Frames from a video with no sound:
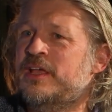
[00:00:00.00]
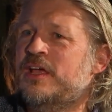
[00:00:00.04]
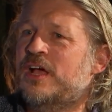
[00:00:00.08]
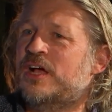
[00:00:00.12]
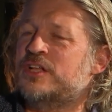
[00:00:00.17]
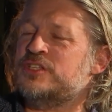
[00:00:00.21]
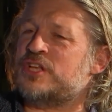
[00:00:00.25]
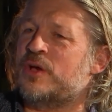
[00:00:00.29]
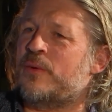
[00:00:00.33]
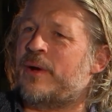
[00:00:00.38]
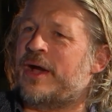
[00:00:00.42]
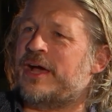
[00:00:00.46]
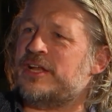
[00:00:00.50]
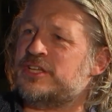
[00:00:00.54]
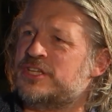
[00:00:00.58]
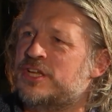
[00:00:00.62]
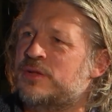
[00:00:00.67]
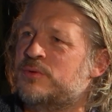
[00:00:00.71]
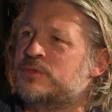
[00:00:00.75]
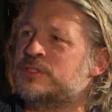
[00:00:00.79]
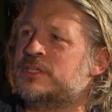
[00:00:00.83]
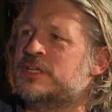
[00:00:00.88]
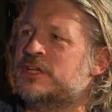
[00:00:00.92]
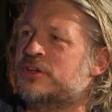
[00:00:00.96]
And so
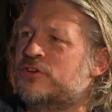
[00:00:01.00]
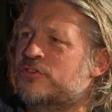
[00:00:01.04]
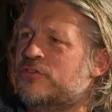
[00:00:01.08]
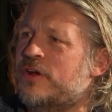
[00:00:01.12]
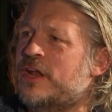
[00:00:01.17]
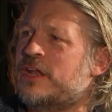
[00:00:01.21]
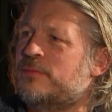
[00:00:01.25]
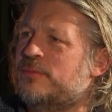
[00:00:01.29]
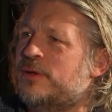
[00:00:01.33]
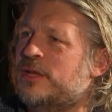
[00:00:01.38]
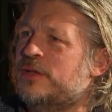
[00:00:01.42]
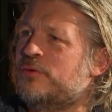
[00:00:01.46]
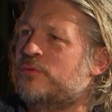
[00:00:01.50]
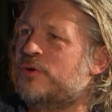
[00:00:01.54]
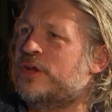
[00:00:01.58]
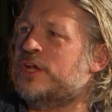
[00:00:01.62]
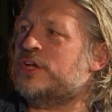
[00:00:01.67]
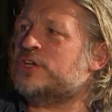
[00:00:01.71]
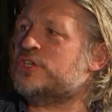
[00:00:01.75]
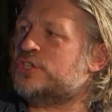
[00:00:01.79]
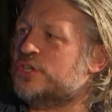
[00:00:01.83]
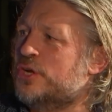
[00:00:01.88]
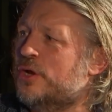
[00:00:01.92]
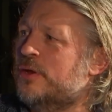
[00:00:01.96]
actually it was incredibly
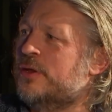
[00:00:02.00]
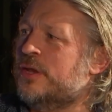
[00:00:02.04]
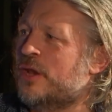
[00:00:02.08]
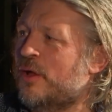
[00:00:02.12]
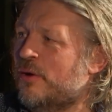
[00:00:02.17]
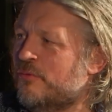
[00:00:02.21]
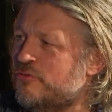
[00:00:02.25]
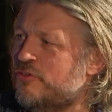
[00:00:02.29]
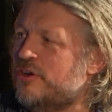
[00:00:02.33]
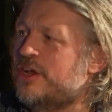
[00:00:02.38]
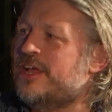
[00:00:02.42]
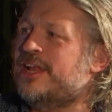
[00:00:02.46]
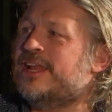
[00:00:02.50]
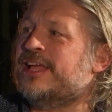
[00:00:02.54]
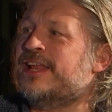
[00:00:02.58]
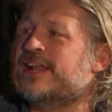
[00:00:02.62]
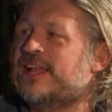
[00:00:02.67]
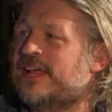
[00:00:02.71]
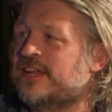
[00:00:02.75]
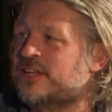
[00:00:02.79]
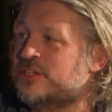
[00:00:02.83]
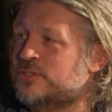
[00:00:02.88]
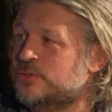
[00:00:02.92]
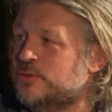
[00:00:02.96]
reassuring. You know, I'm really
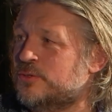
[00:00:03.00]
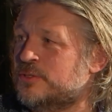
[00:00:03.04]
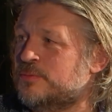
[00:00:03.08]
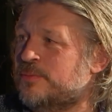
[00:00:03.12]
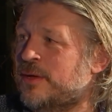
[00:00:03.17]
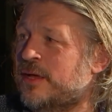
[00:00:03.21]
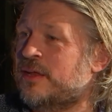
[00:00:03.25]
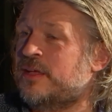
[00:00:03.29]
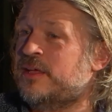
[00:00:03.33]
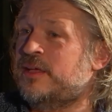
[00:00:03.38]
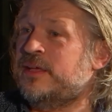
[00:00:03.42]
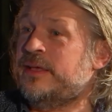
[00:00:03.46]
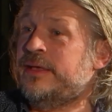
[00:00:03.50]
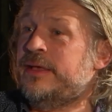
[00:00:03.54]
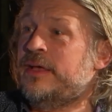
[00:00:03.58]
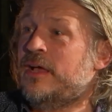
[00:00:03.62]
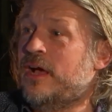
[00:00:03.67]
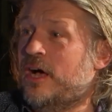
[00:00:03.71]
glad I talked about it.